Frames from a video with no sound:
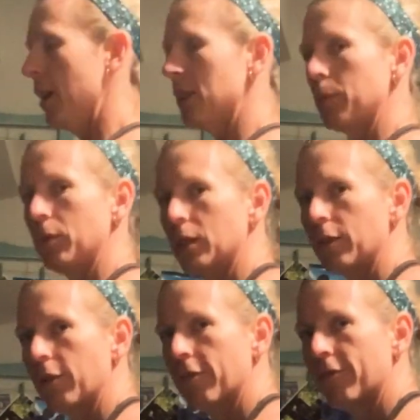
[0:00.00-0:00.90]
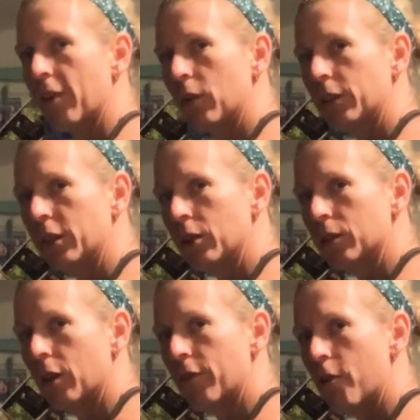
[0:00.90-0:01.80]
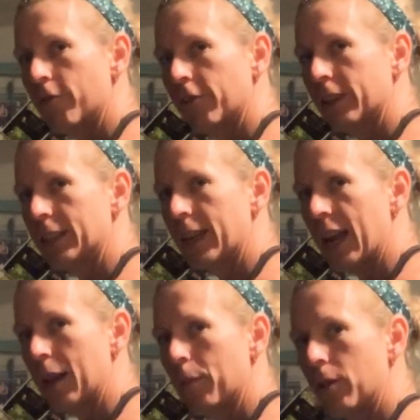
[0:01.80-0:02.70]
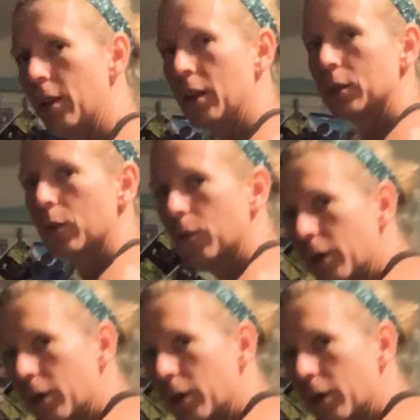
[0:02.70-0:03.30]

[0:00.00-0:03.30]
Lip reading: it's almost as if you're folding yourself over a table. So I don't